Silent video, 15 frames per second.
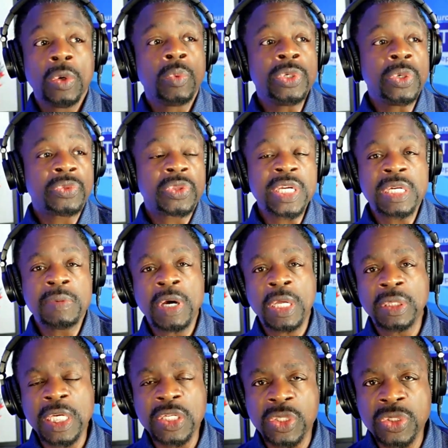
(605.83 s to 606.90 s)
when you're thinking
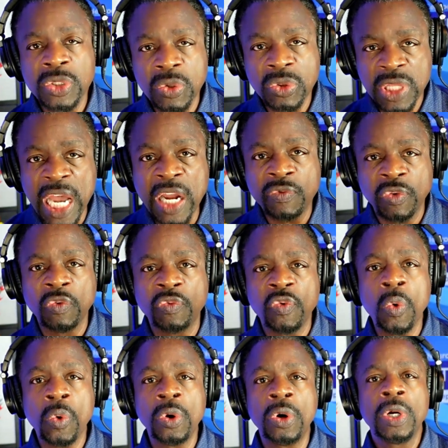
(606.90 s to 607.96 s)
about things that you're thankful
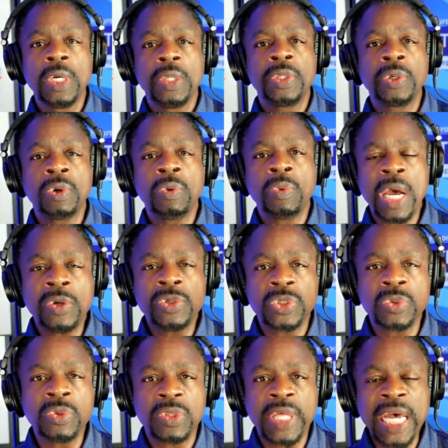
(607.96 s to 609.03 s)
for that are around you,